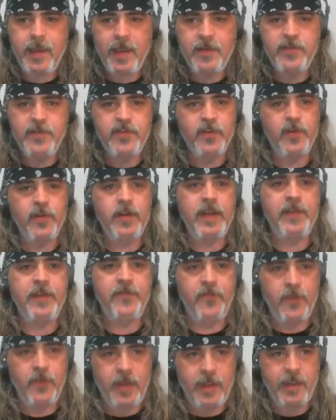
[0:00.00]
and Journey
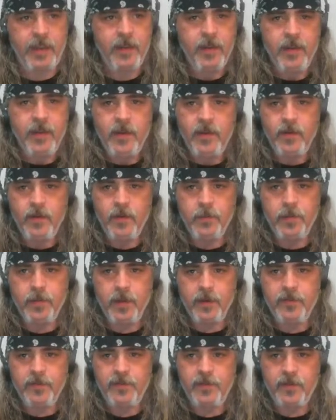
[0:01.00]
Free, who
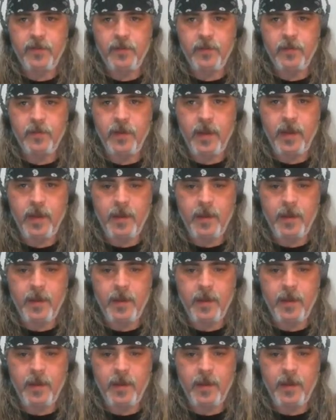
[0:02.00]
belongs to